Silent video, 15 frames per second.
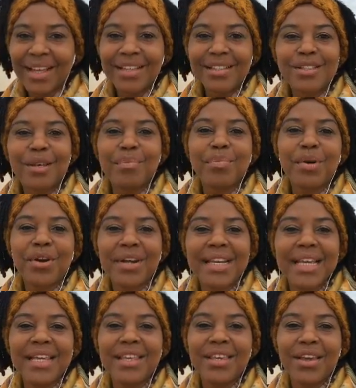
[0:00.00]

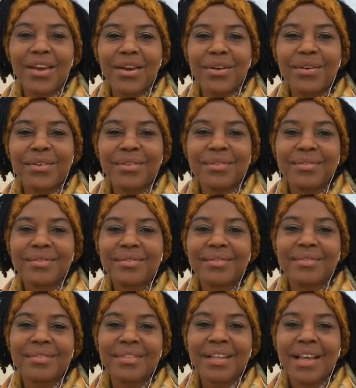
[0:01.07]
supporting you.
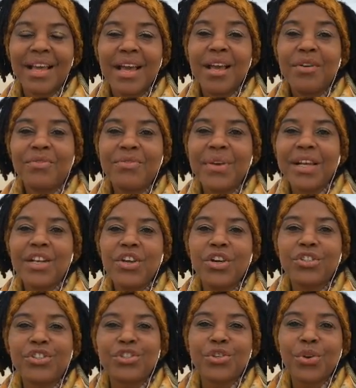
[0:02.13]
Feel
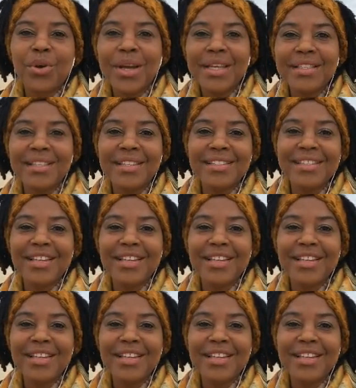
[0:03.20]
your choices in